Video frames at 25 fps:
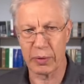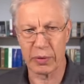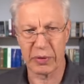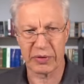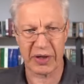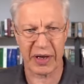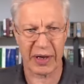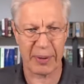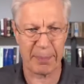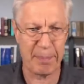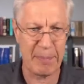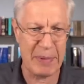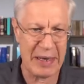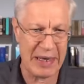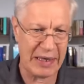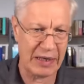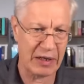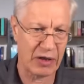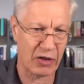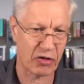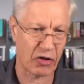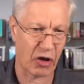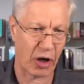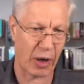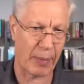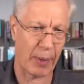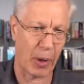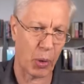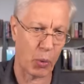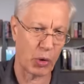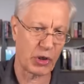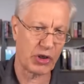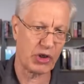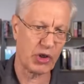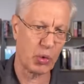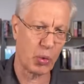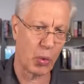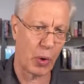to get me to talk about
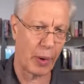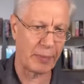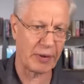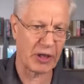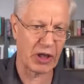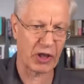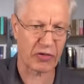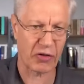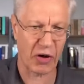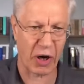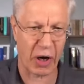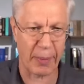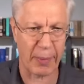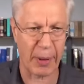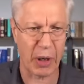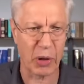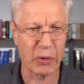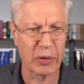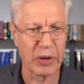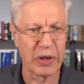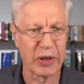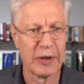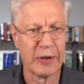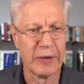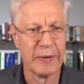what you want me to talk about.